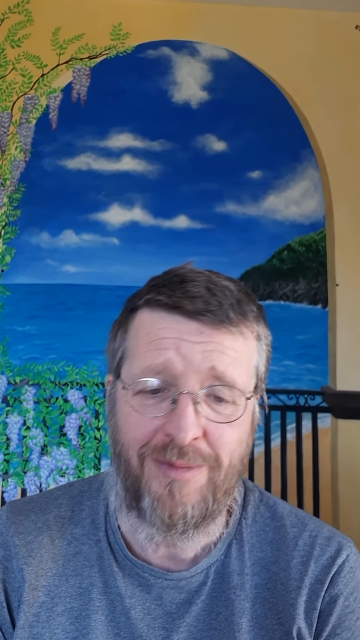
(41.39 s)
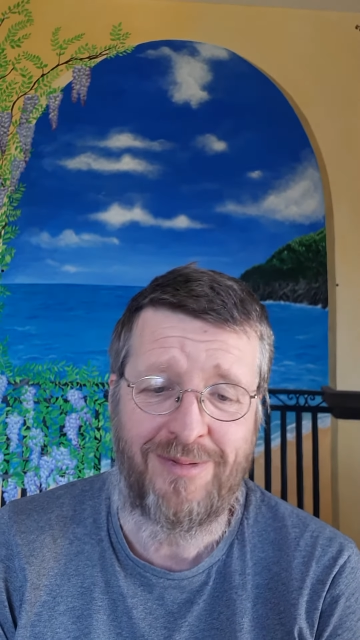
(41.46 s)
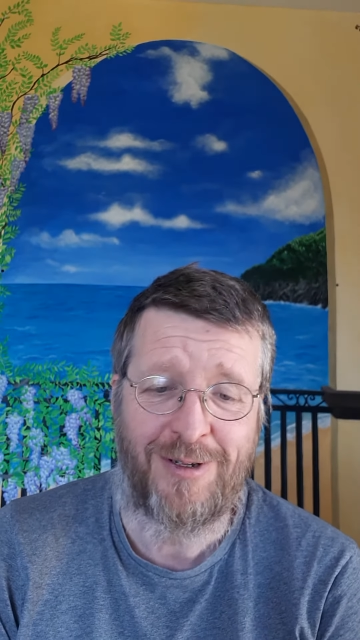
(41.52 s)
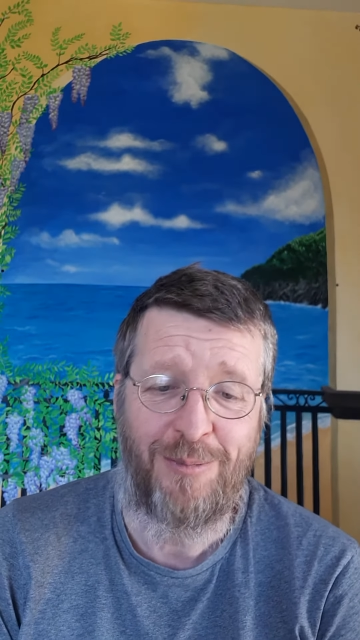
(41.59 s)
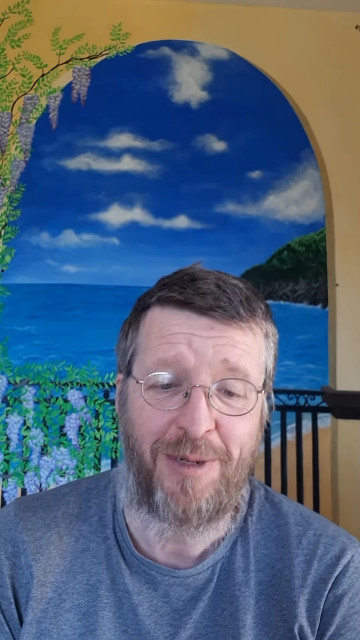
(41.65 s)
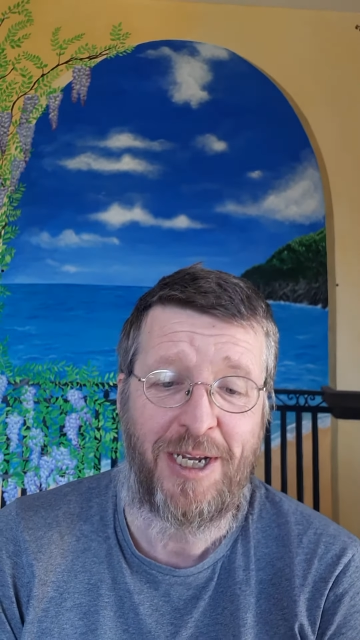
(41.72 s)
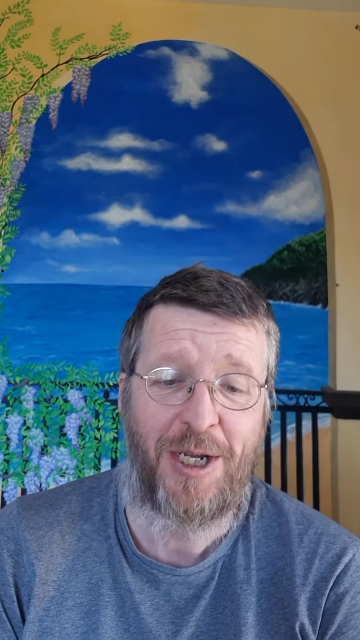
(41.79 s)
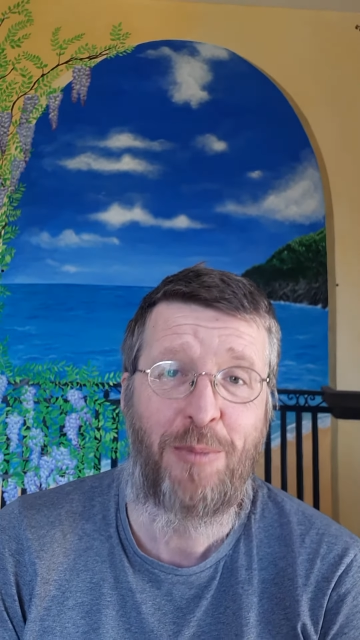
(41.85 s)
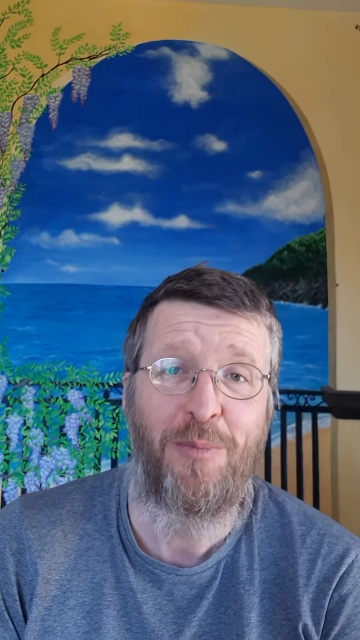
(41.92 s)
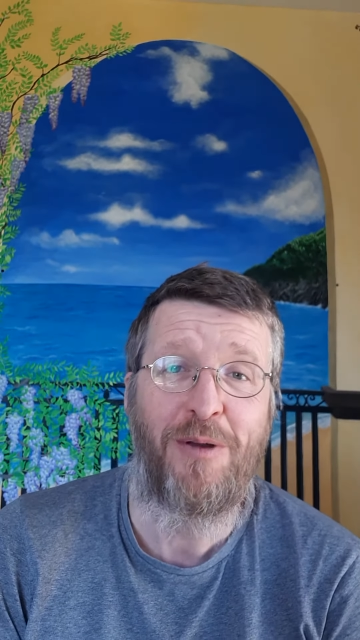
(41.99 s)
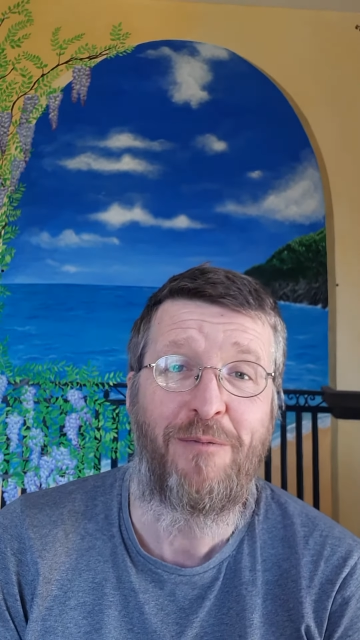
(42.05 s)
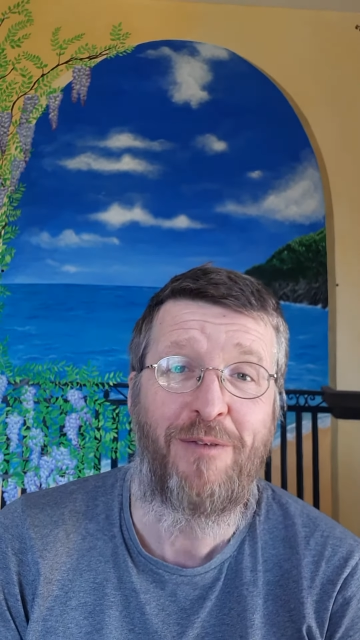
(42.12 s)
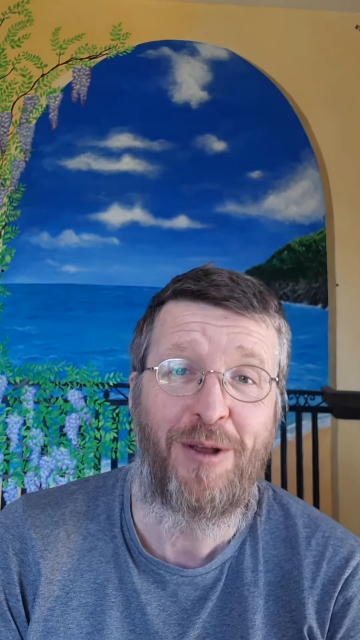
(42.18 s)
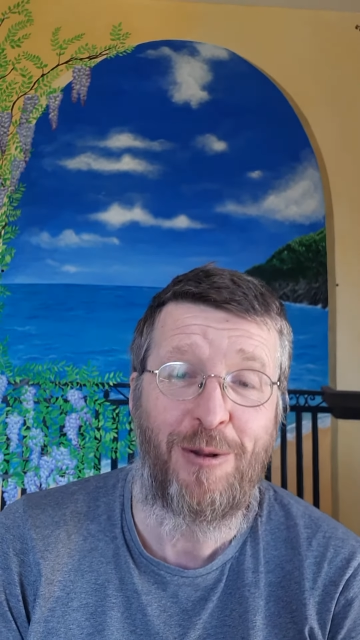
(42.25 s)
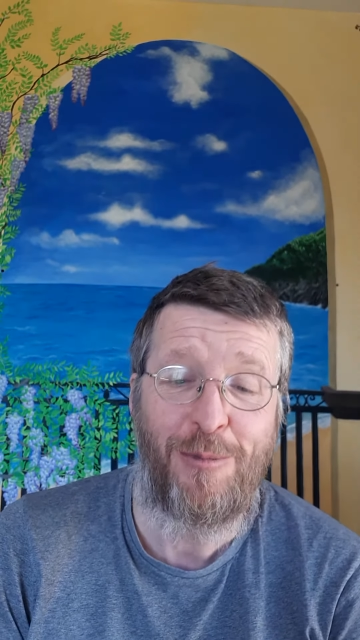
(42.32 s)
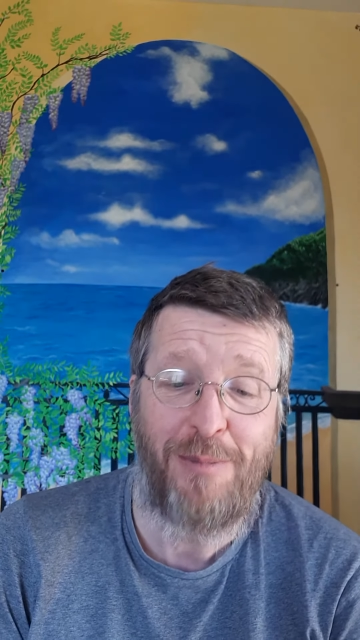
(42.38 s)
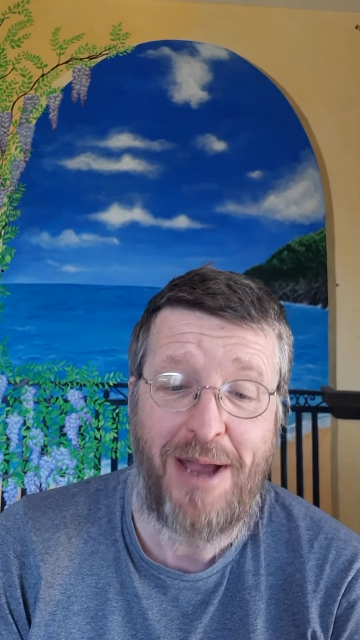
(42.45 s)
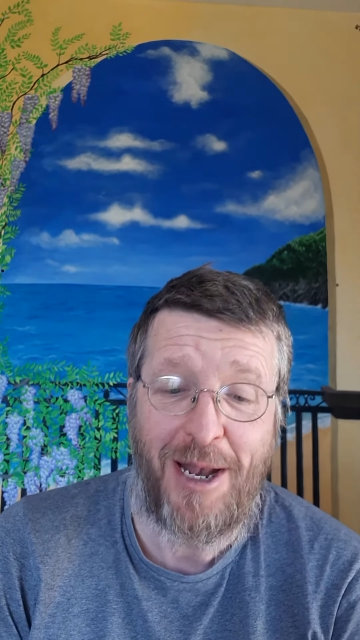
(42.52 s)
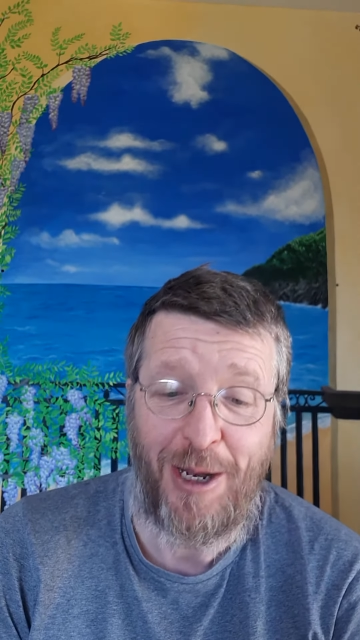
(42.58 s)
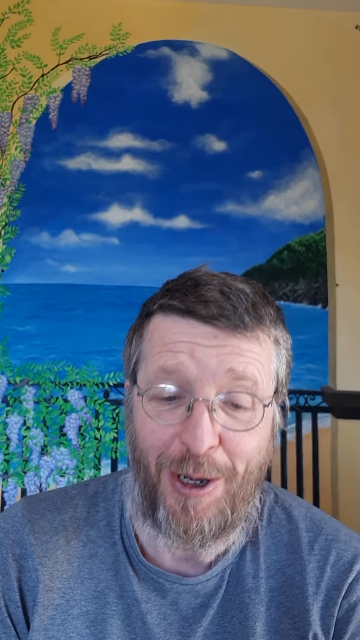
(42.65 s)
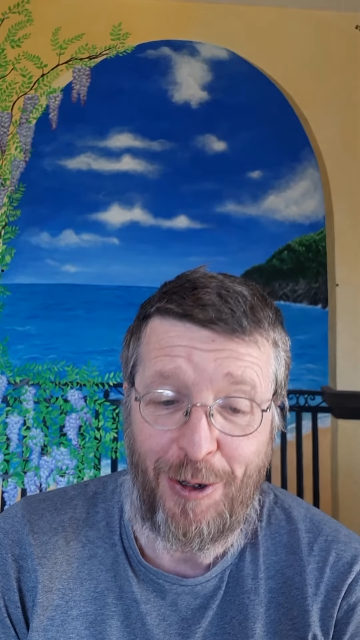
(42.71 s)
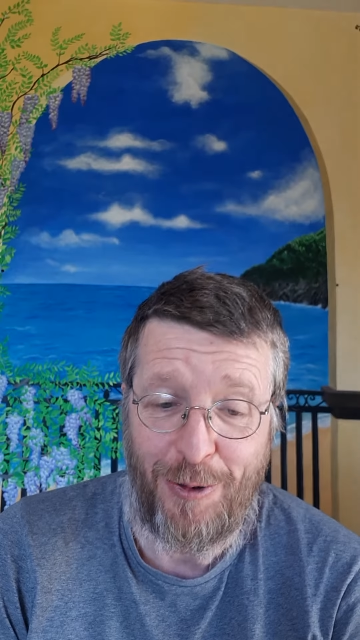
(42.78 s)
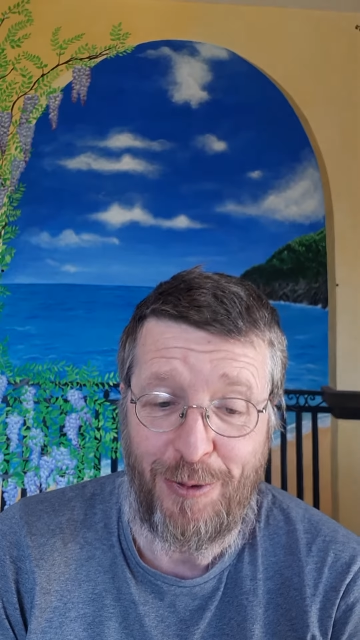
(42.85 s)
to make me feel
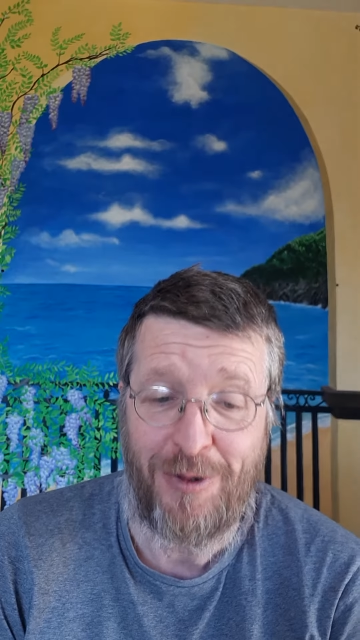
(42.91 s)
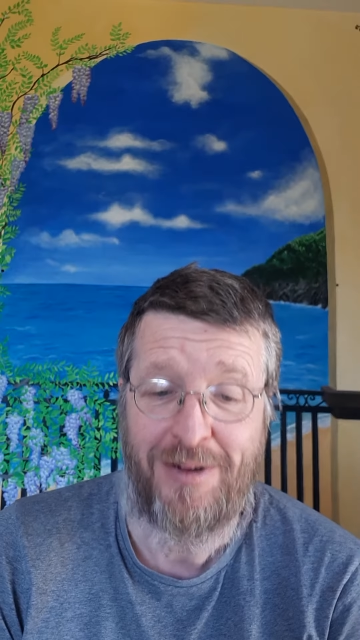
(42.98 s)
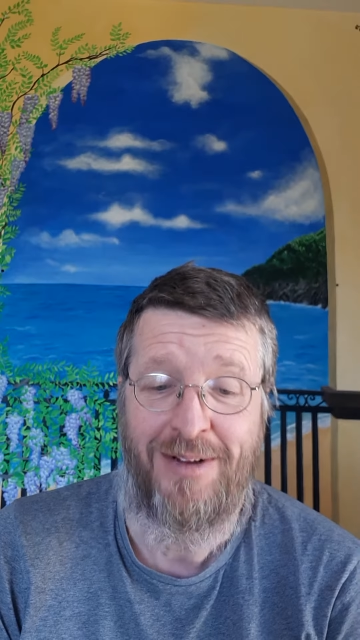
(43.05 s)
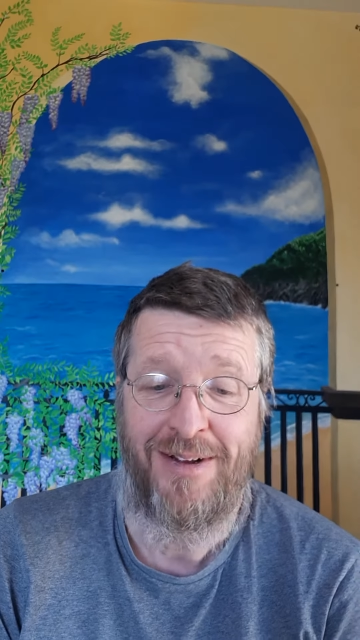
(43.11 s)
mellow?